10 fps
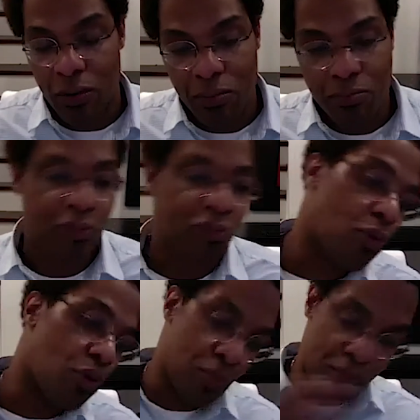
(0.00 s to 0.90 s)

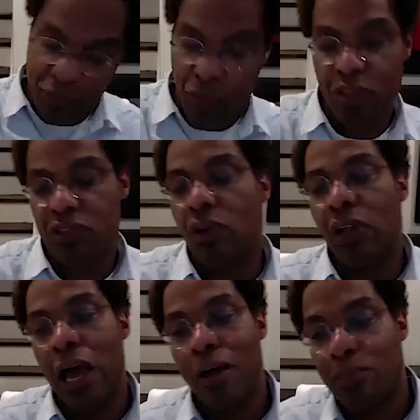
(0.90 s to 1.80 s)
before this all
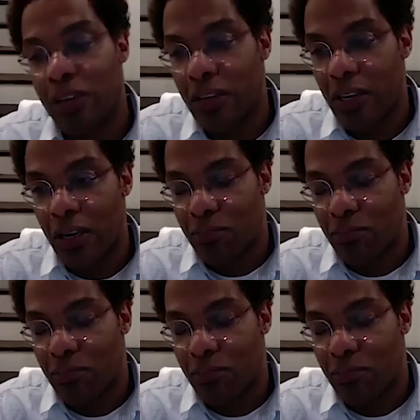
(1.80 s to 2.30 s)
happened,